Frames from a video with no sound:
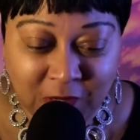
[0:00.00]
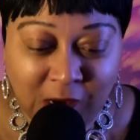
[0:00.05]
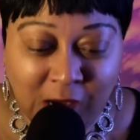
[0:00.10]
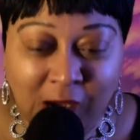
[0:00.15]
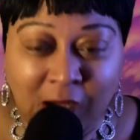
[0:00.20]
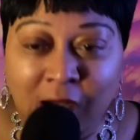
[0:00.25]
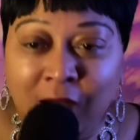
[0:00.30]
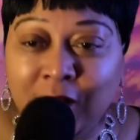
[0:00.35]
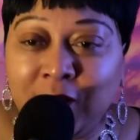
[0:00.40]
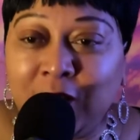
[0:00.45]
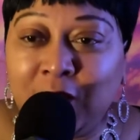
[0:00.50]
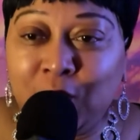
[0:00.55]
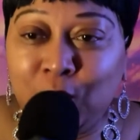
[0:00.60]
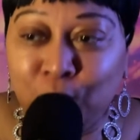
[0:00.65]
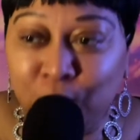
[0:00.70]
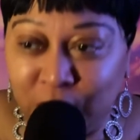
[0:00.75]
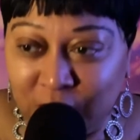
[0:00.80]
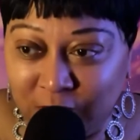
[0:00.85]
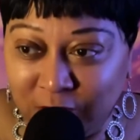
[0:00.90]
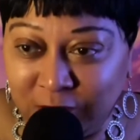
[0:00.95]

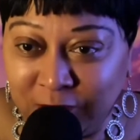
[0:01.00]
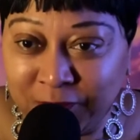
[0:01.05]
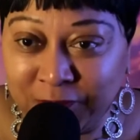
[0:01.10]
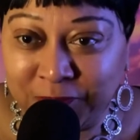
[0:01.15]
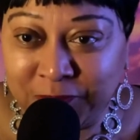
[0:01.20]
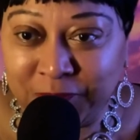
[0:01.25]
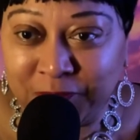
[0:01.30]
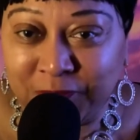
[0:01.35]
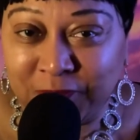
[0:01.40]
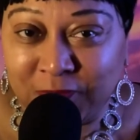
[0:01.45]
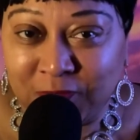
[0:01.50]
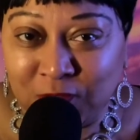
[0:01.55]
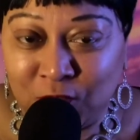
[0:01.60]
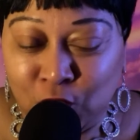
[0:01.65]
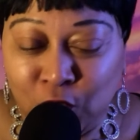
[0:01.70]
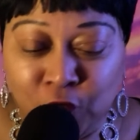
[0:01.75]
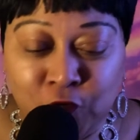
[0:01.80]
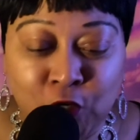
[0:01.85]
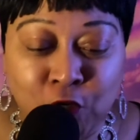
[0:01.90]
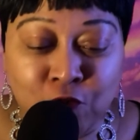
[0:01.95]
Hallelujah.
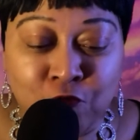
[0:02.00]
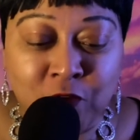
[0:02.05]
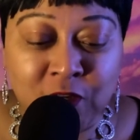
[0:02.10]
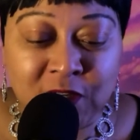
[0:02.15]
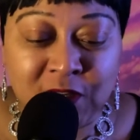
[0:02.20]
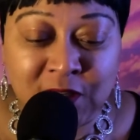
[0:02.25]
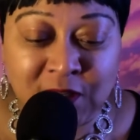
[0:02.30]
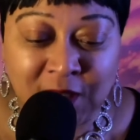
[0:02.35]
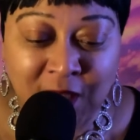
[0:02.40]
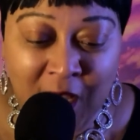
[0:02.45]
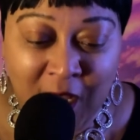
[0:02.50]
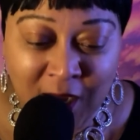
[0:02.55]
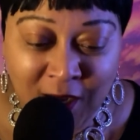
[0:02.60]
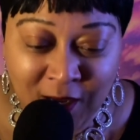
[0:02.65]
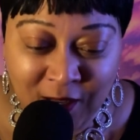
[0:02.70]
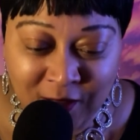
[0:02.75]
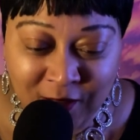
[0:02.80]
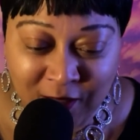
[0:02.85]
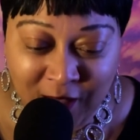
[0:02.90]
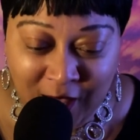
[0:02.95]
So if you
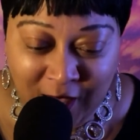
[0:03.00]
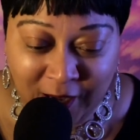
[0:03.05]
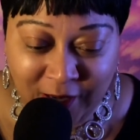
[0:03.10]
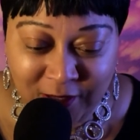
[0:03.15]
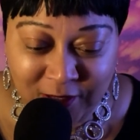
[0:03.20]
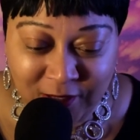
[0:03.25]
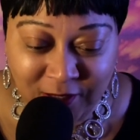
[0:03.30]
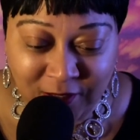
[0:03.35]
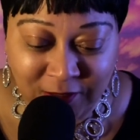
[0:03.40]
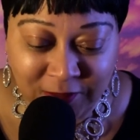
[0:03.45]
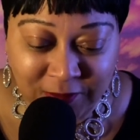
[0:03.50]
recited that,